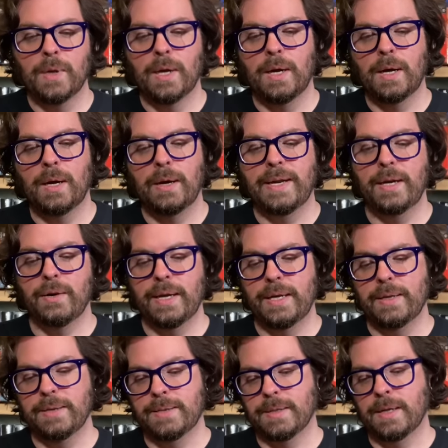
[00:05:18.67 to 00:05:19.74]
Here
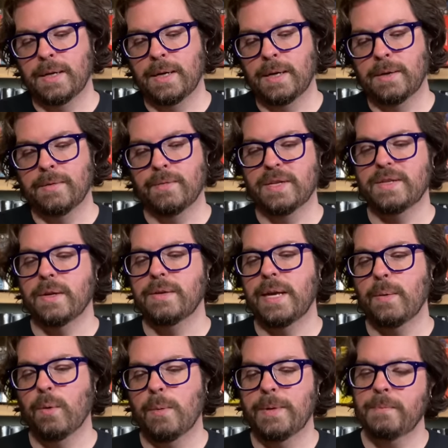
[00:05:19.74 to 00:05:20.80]
is The
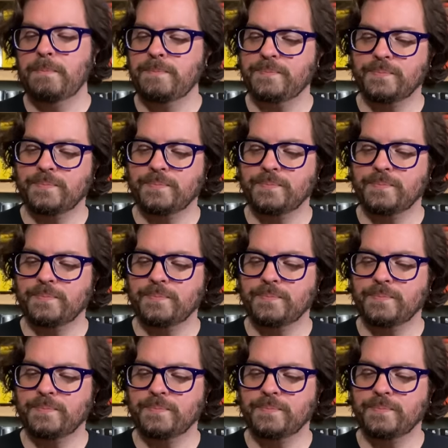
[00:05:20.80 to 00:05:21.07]
Sunday Woman.